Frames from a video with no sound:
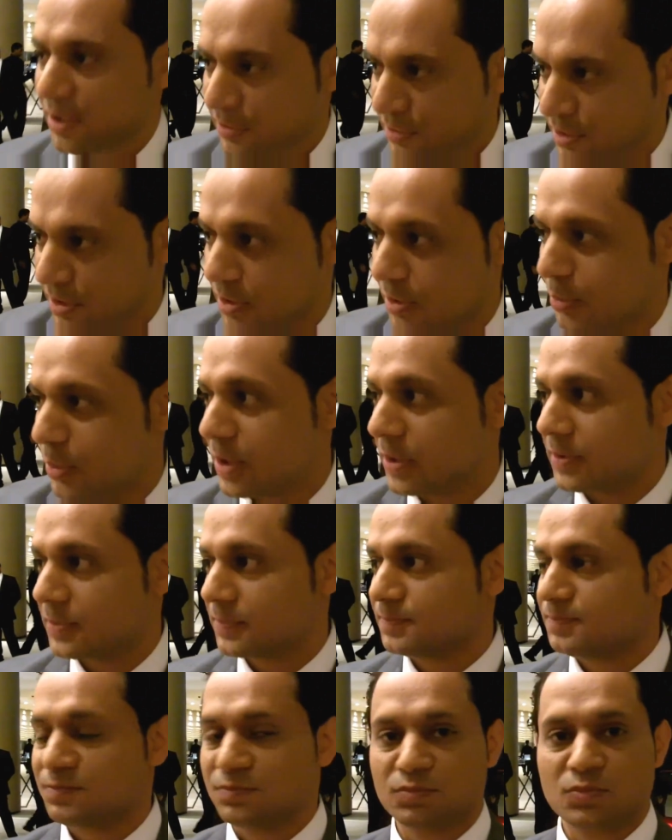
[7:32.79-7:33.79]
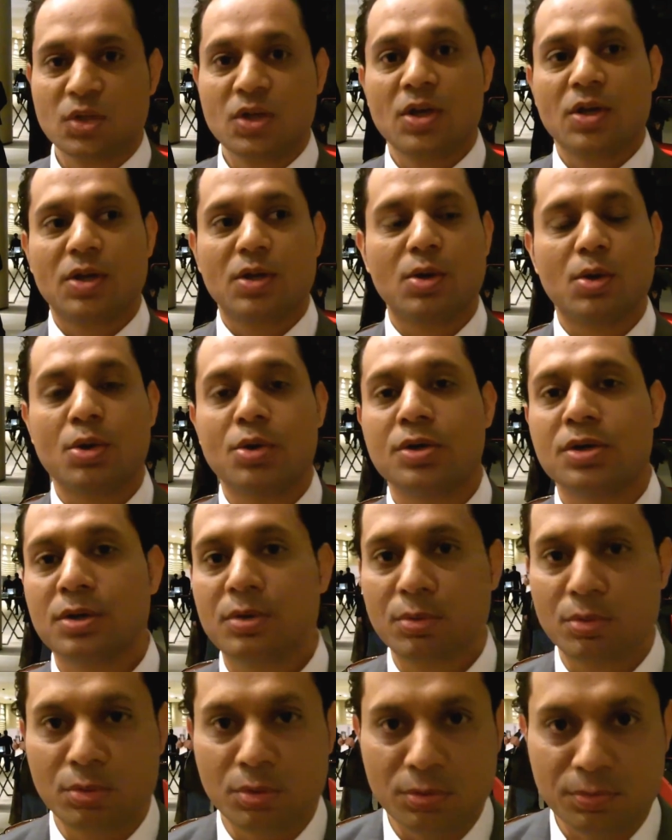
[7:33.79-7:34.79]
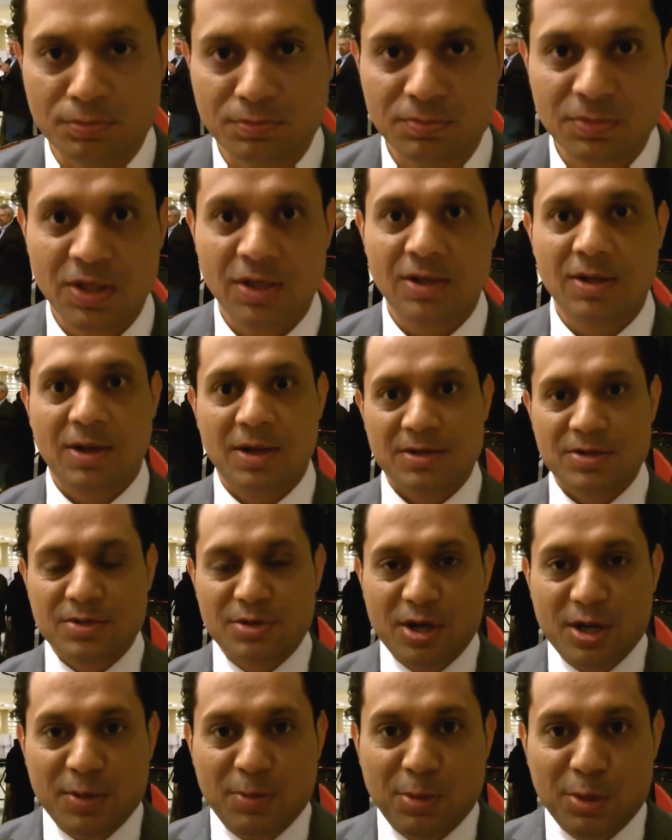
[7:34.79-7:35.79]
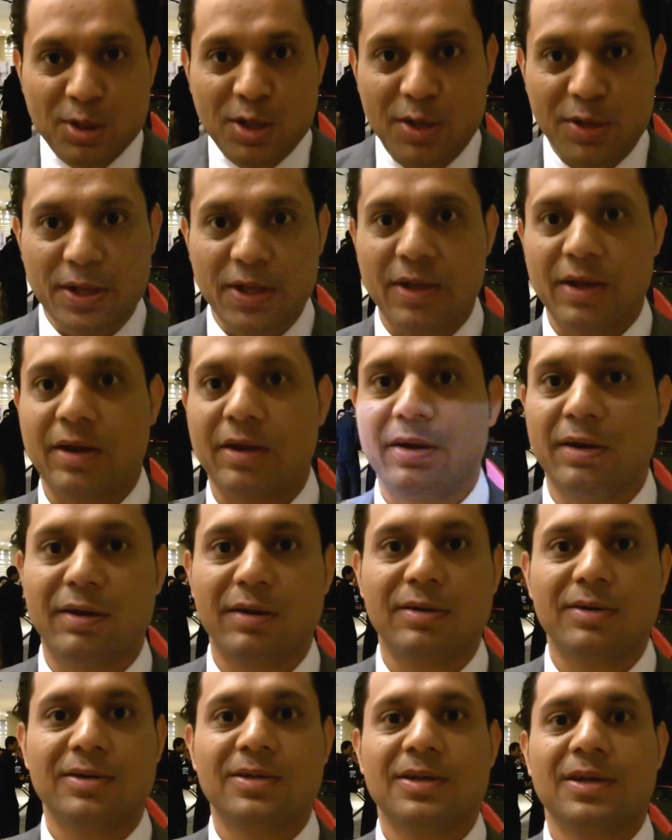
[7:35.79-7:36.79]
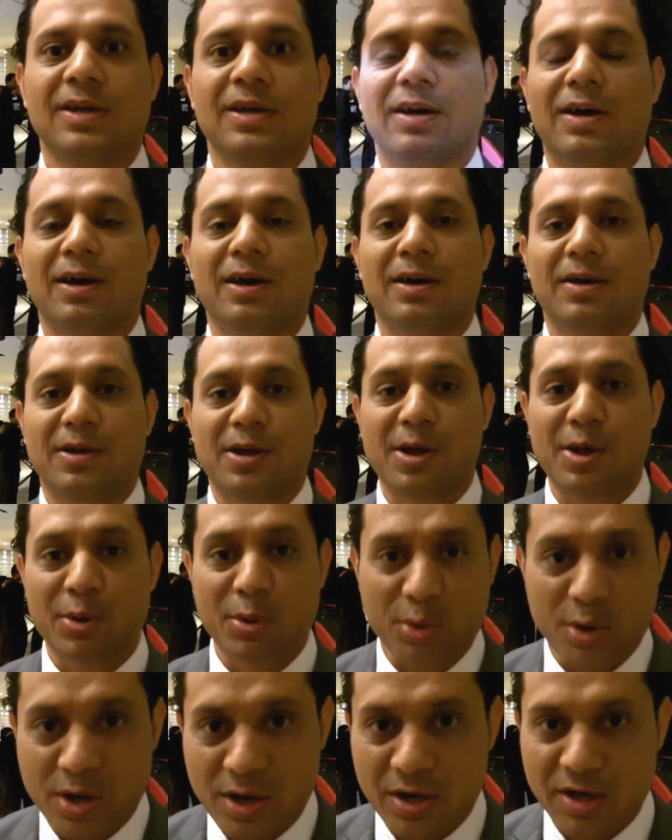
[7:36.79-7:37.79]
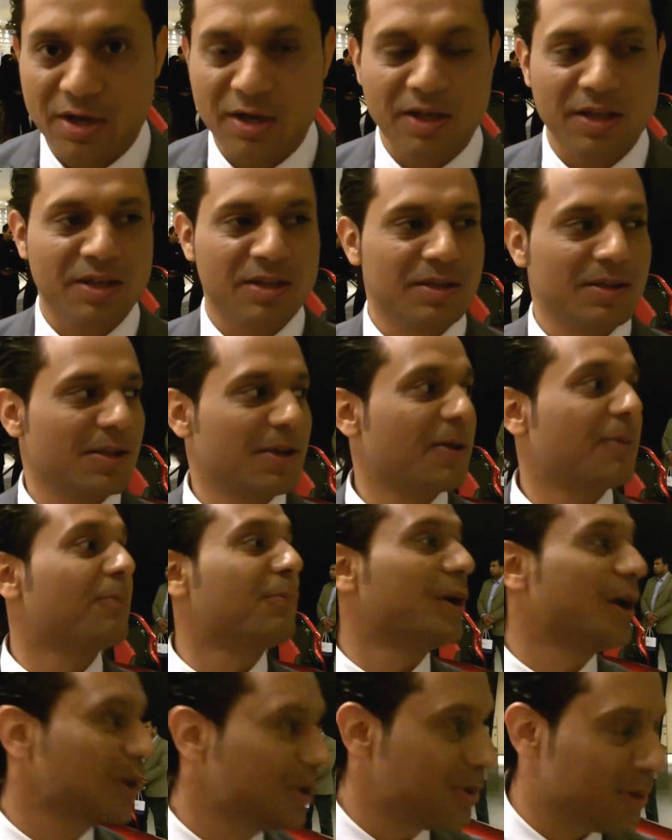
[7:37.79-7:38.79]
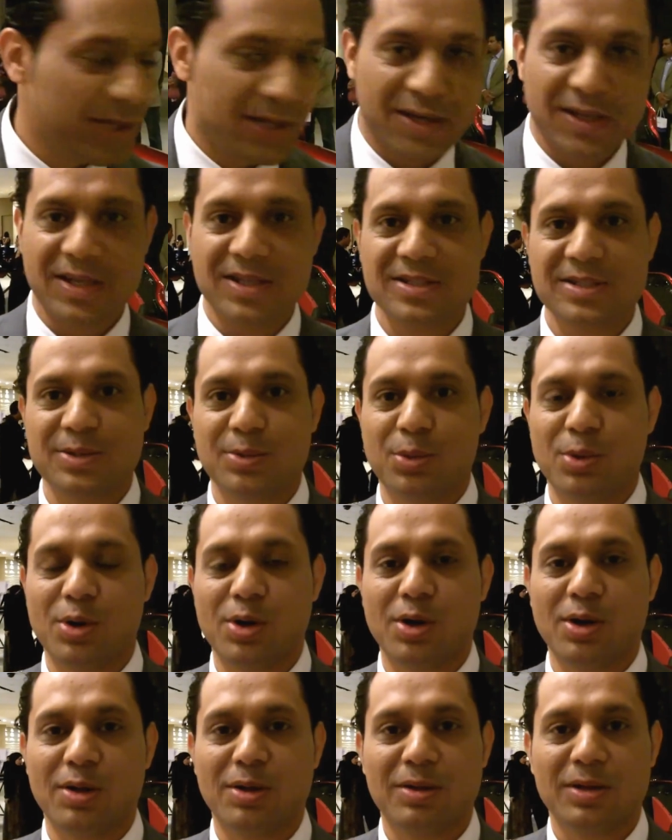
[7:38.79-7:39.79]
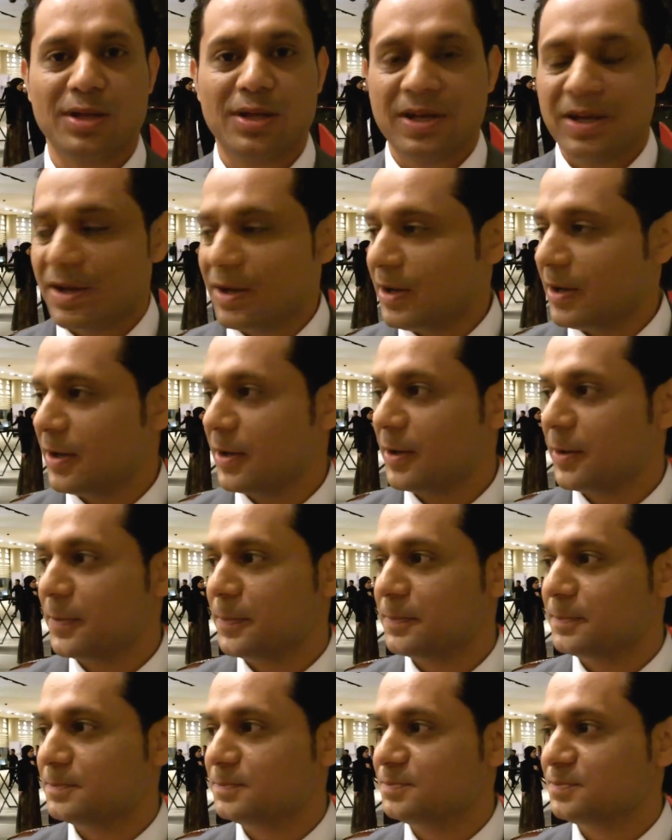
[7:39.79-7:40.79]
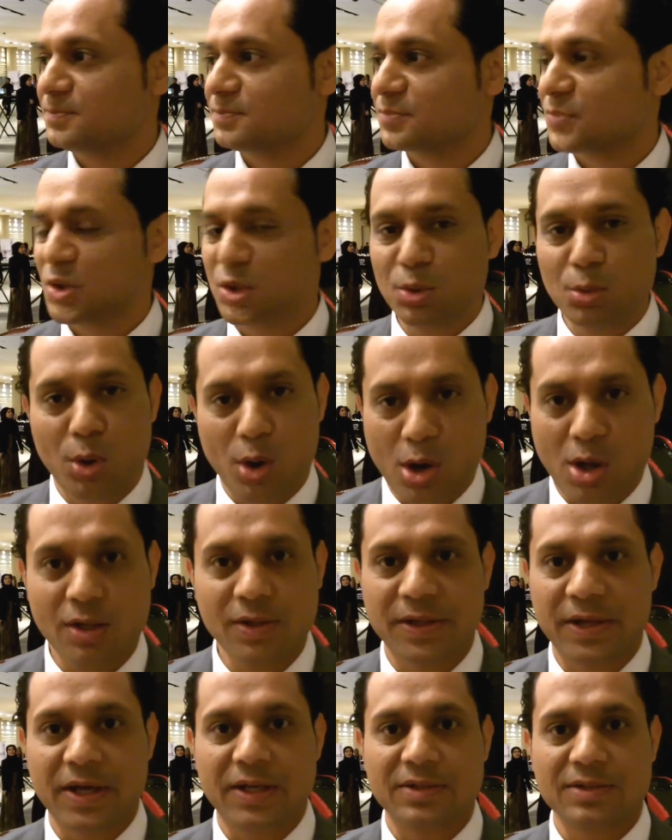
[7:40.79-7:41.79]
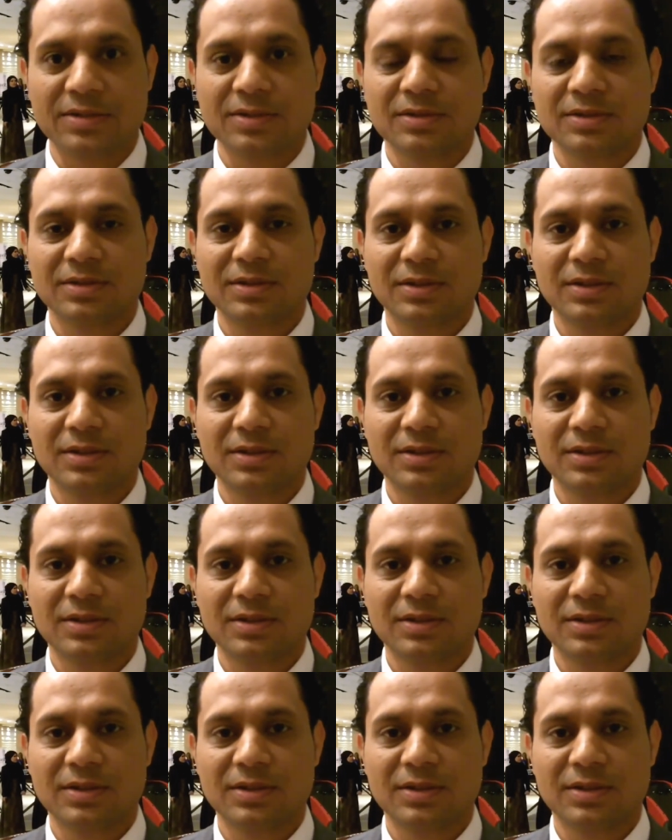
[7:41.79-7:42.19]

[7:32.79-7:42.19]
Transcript: I'll tell you what. Go in your room, try to pull out your hair, cry, bang your head against the wall, do all that,